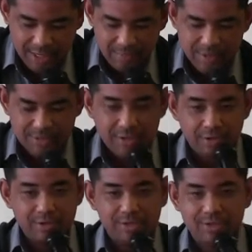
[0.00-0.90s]
in
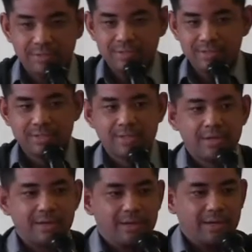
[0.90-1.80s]

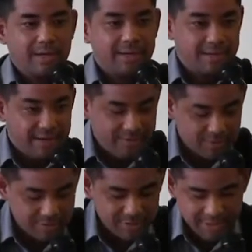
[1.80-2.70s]
persecutions, in
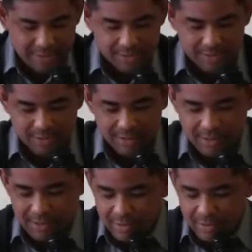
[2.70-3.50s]
difficulties,